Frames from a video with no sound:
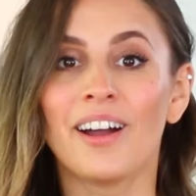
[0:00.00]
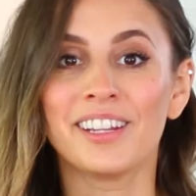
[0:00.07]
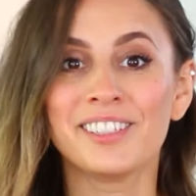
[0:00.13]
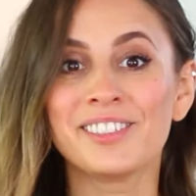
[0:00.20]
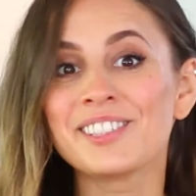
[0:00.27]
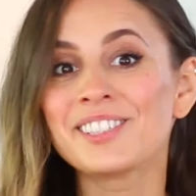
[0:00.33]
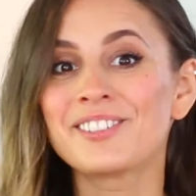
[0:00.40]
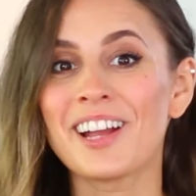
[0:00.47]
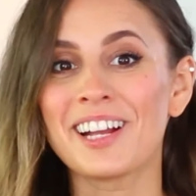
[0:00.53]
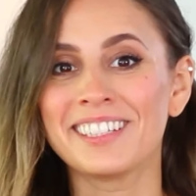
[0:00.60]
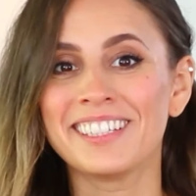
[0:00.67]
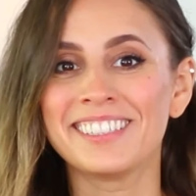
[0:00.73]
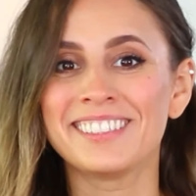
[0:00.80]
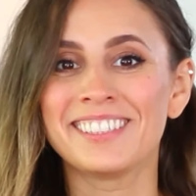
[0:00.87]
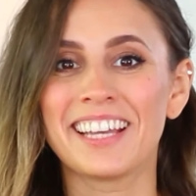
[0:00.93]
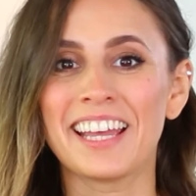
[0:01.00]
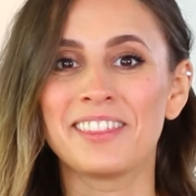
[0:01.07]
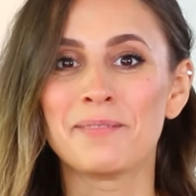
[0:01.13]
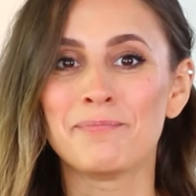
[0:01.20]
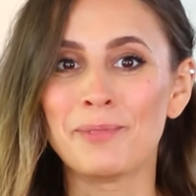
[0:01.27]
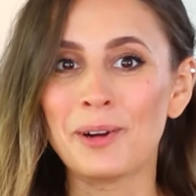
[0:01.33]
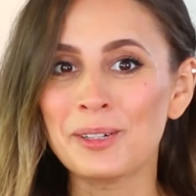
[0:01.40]
Are you struggling to get the
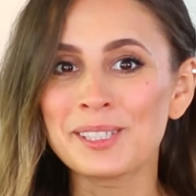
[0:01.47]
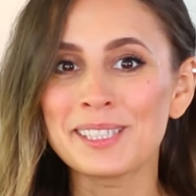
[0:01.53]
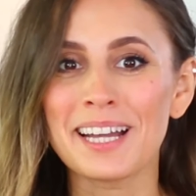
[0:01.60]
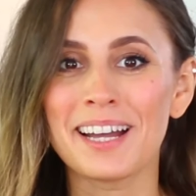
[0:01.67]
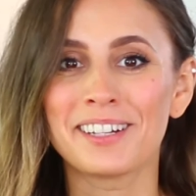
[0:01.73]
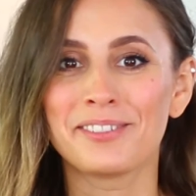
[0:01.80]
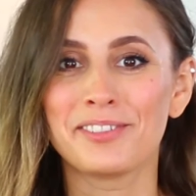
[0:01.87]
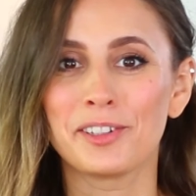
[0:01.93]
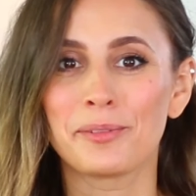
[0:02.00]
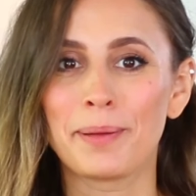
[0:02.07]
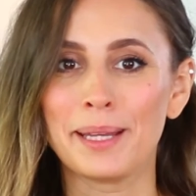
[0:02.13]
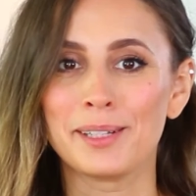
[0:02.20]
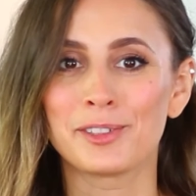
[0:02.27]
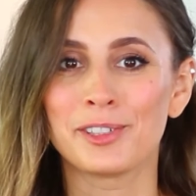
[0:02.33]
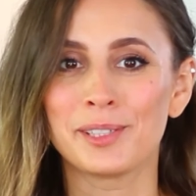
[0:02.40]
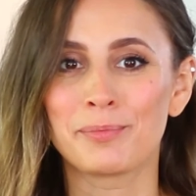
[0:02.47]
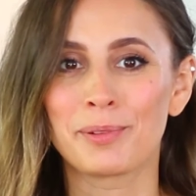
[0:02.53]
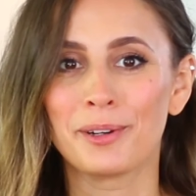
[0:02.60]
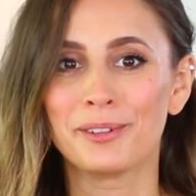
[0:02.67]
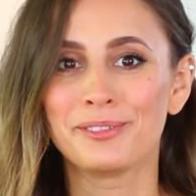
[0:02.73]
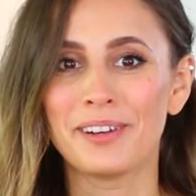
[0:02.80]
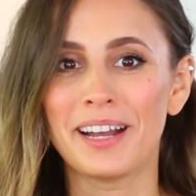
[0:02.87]
most out of your Pinterest
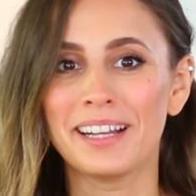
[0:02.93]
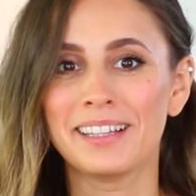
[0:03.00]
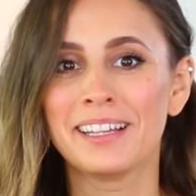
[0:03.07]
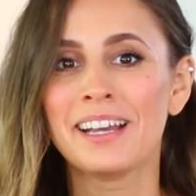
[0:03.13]
profile?